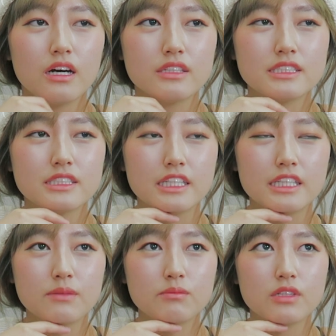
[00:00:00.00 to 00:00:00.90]

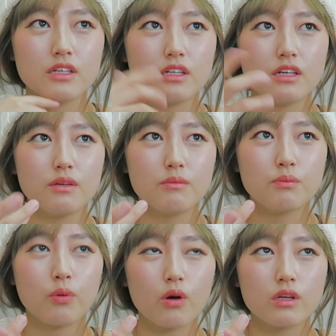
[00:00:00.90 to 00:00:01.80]
steamed
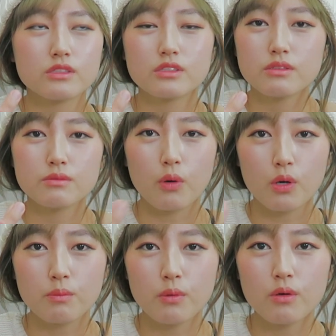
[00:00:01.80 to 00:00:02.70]
pork
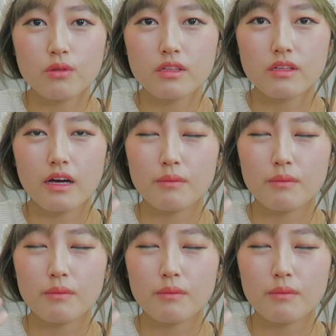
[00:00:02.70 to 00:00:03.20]
bone.